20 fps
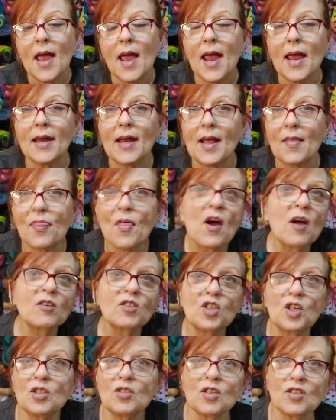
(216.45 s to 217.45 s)
And I thought
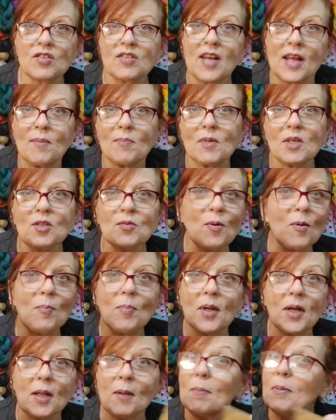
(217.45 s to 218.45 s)
she just named this one
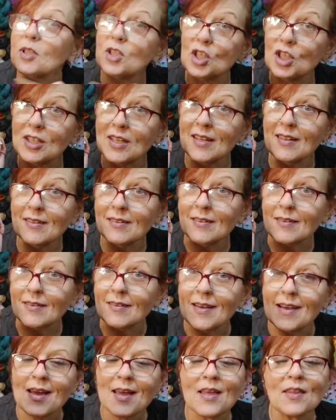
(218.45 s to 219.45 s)
Biddy, but she didn't.
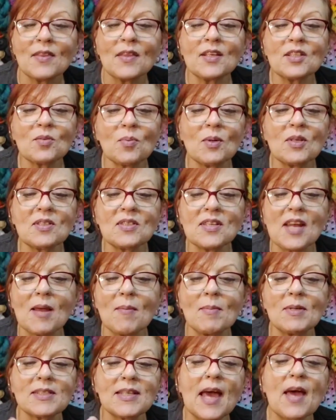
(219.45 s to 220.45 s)
This one's
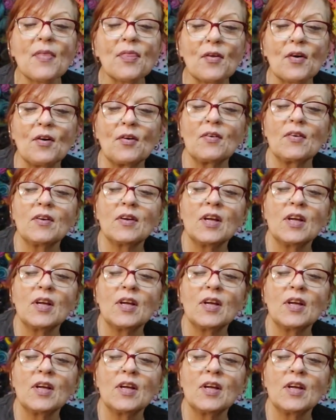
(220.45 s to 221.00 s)
name is Ethel.